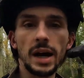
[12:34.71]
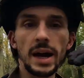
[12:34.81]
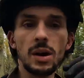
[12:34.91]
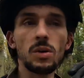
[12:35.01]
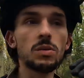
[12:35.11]

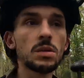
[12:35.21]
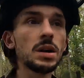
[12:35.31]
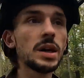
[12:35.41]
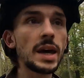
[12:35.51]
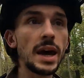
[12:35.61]
how
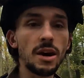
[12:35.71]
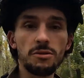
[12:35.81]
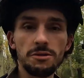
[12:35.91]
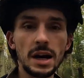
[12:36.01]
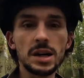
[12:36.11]

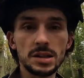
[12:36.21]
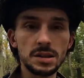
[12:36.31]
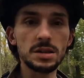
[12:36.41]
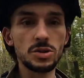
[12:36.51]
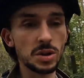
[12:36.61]

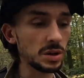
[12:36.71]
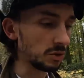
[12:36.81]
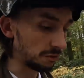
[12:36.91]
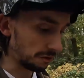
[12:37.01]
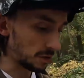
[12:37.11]
fast the tree
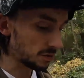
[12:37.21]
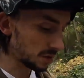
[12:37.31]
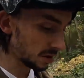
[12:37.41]
will fall,